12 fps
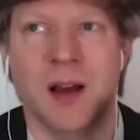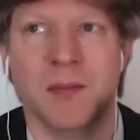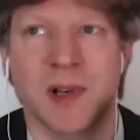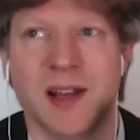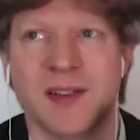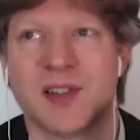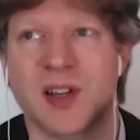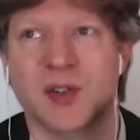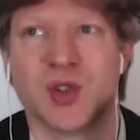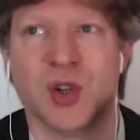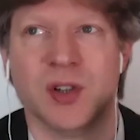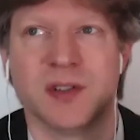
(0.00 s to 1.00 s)

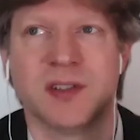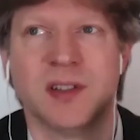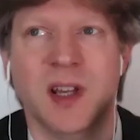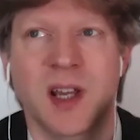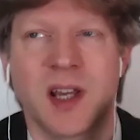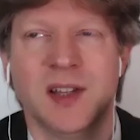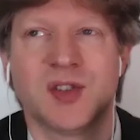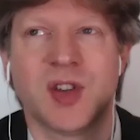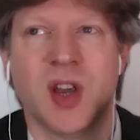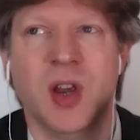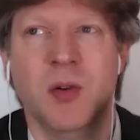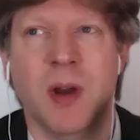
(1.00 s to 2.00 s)
lifestyle shots.
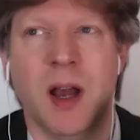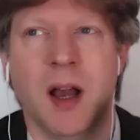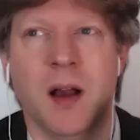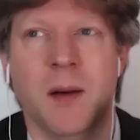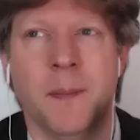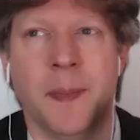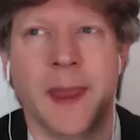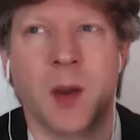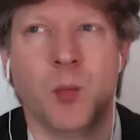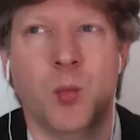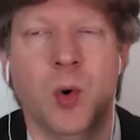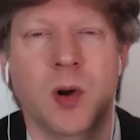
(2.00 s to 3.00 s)
So
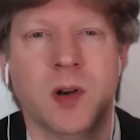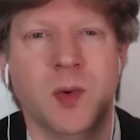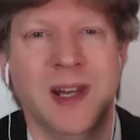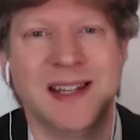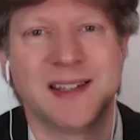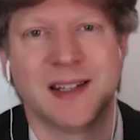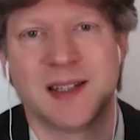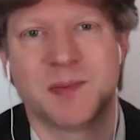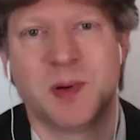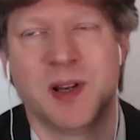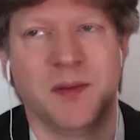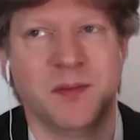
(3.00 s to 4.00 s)
what do we need to,
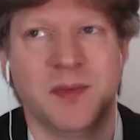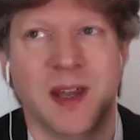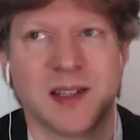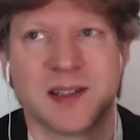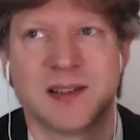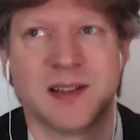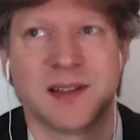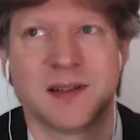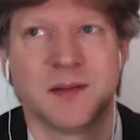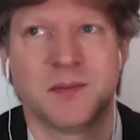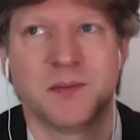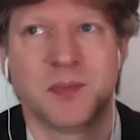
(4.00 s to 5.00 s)
let's
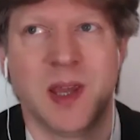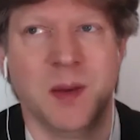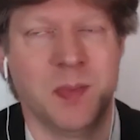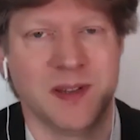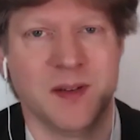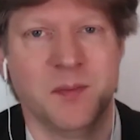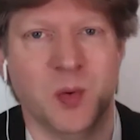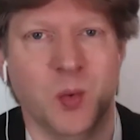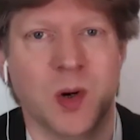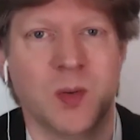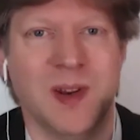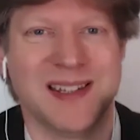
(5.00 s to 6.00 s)
just keep it
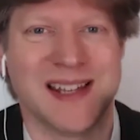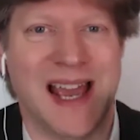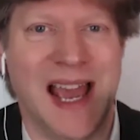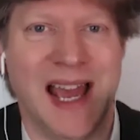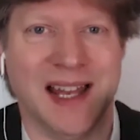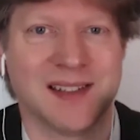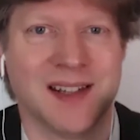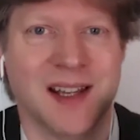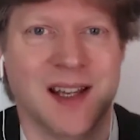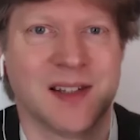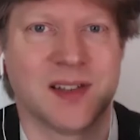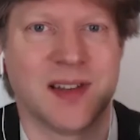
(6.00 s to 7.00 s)
simple. What do we need to add
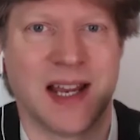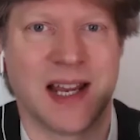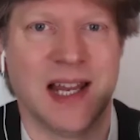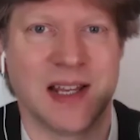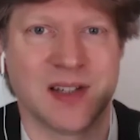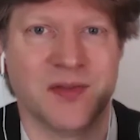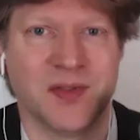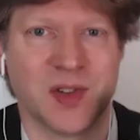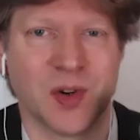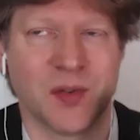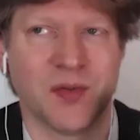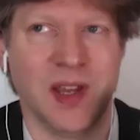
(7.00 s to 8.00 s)
to that collection of
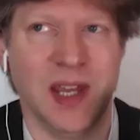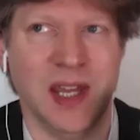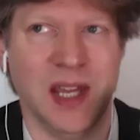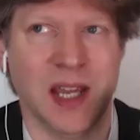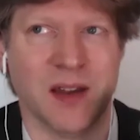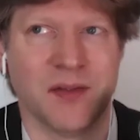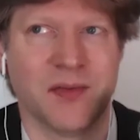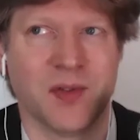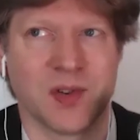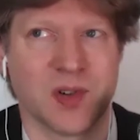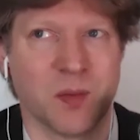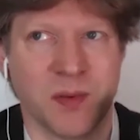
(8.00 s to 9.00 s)
photography
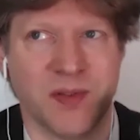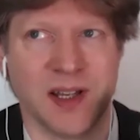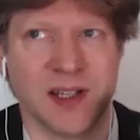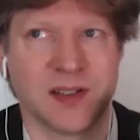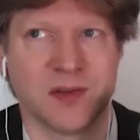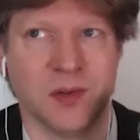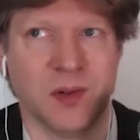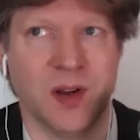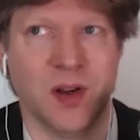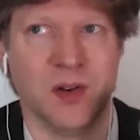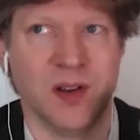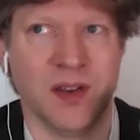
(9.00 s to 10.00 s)
for a Shopify
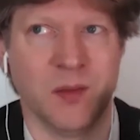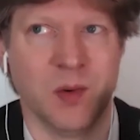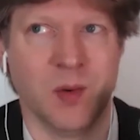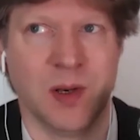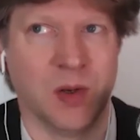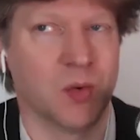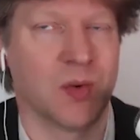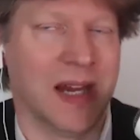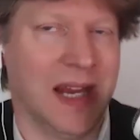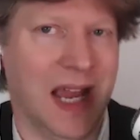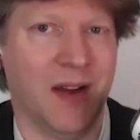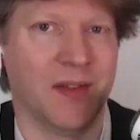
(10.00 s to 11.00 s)
store owner that we wouldn't
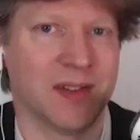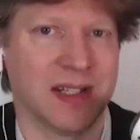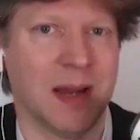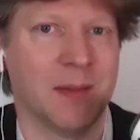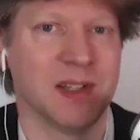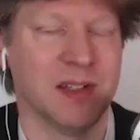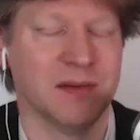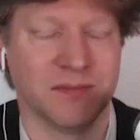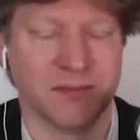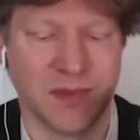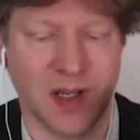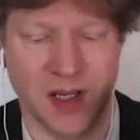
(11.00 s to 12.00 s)
already have as an
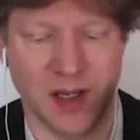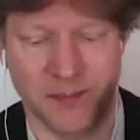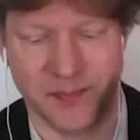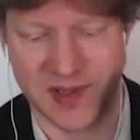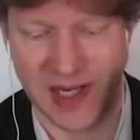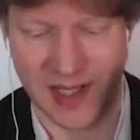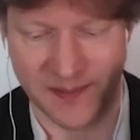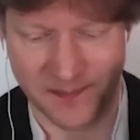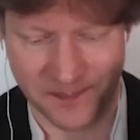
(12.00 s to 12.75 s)
Amazon seller?